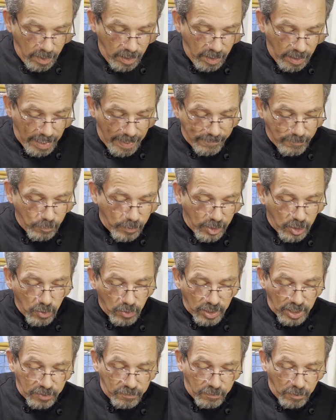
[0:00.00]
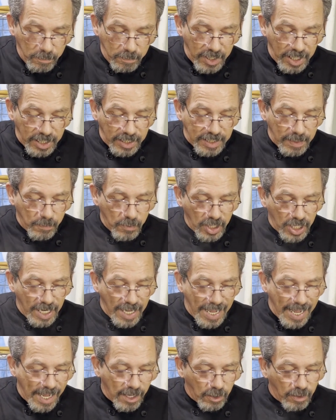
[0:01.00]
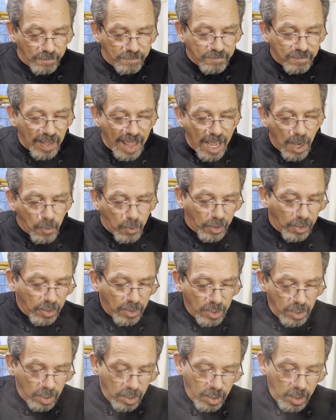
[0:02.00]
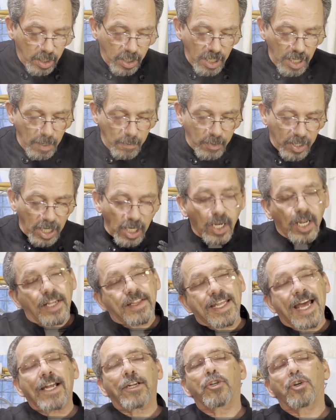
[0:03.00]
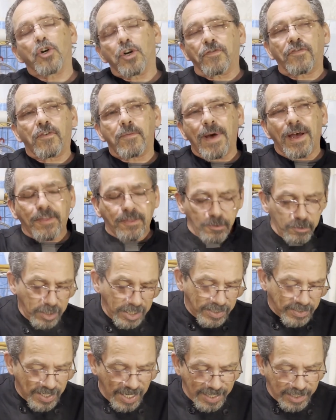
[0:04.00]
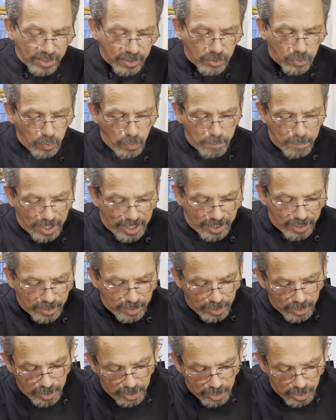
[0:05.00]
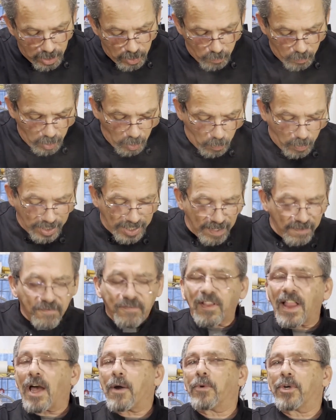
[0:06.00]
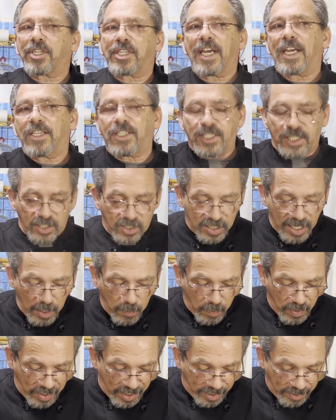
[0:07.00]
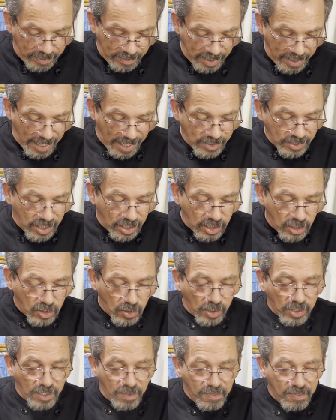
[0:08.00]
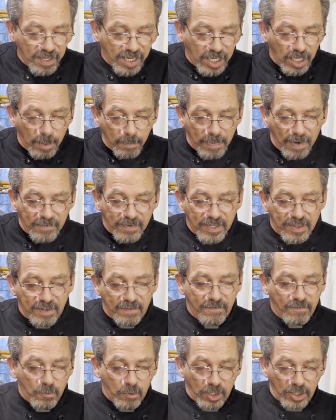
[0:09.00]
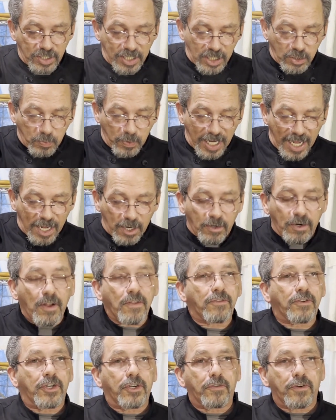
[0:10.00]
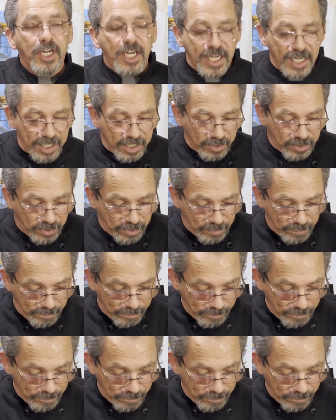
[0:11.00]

And after we cook this for a minute, then we're gonna add our flour, and we're gonna let that cook for about 30 seconds to a minute. We don't want that flour taste to stay with it. And that's gonna start to thicken up everything for us as we add our other ingredients.